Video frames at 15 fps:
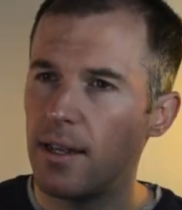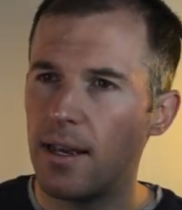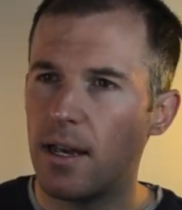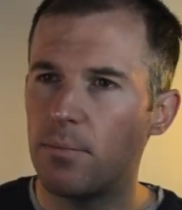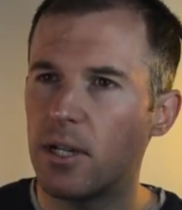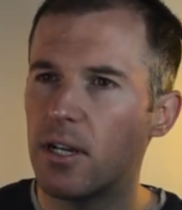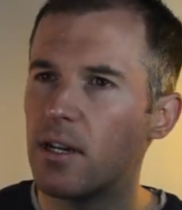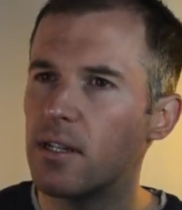And
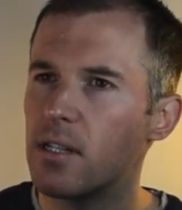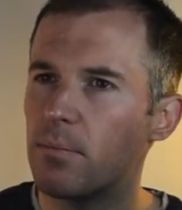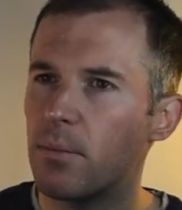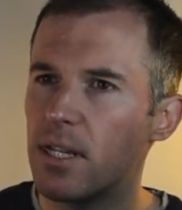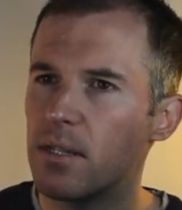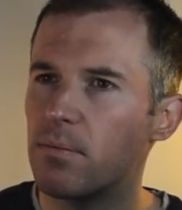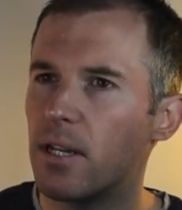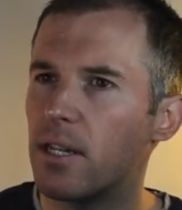because the
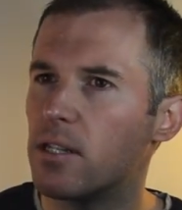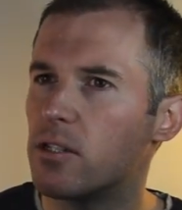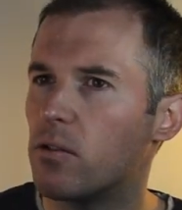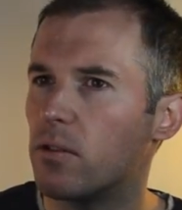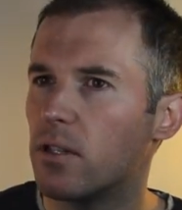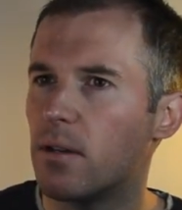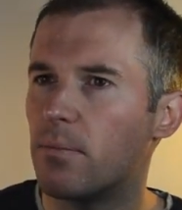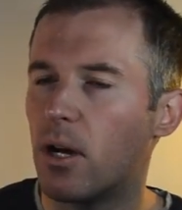bass plate is
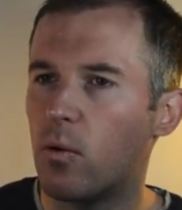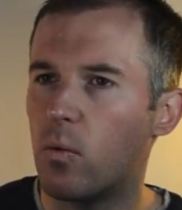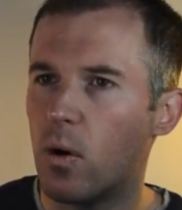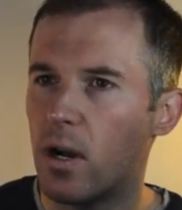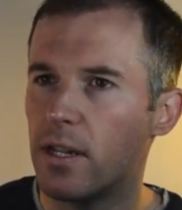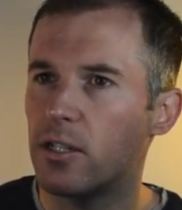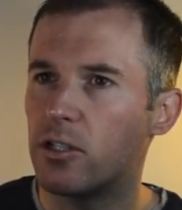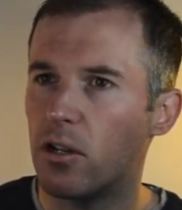only about
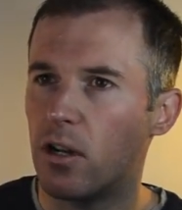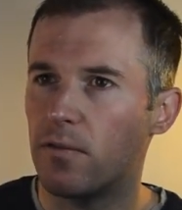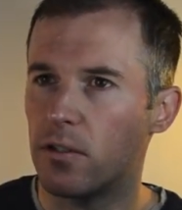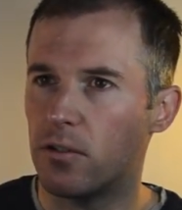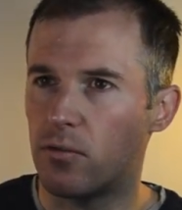one inch off the